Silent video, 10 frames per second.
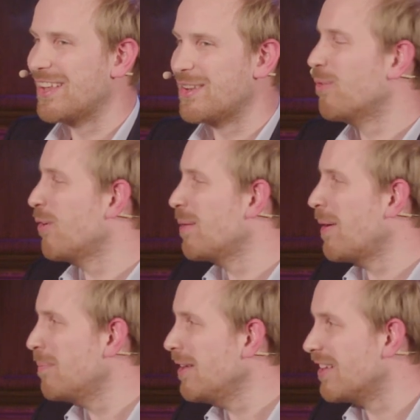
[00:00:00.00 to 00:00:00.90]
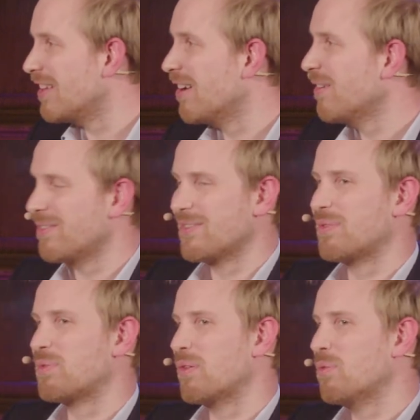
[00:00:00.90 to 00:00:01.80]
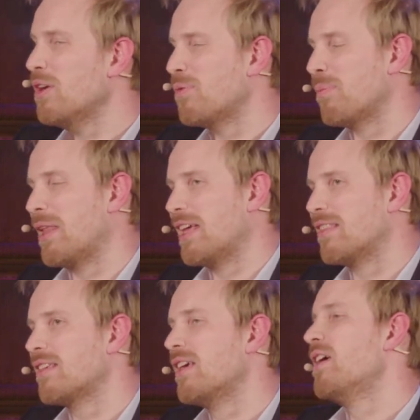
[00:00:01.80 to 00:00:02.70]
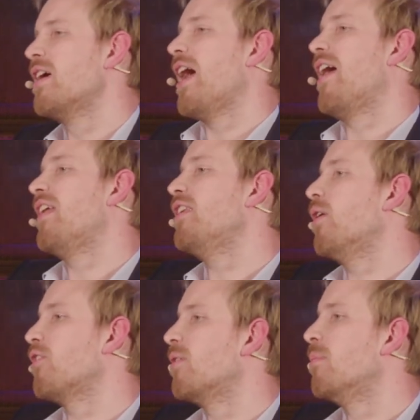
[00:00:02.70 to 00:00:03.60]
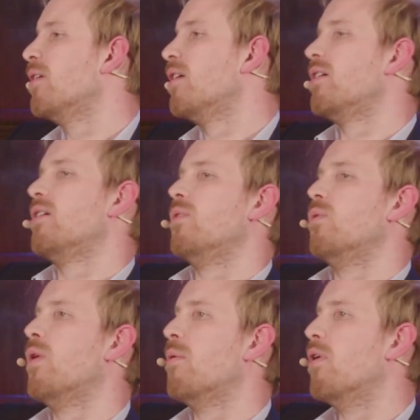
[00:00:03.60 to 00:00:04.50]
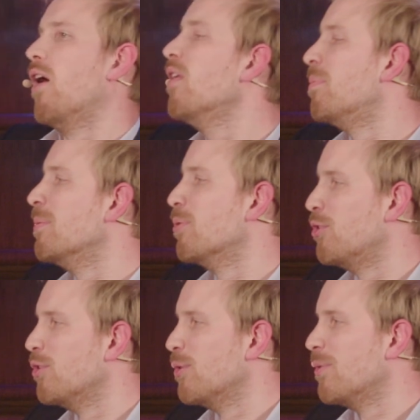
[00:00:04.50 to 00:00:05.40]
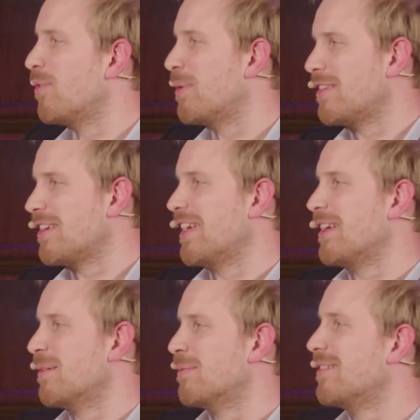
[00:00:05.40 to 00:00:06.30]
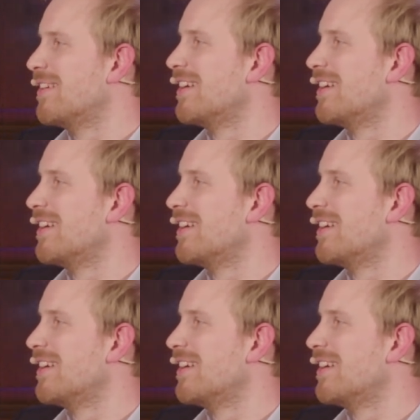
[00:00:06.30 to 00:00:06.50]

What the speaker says: Don't worry about me, you know, I've got wonderful plans. And then you ask them, what will other people do with a basic income?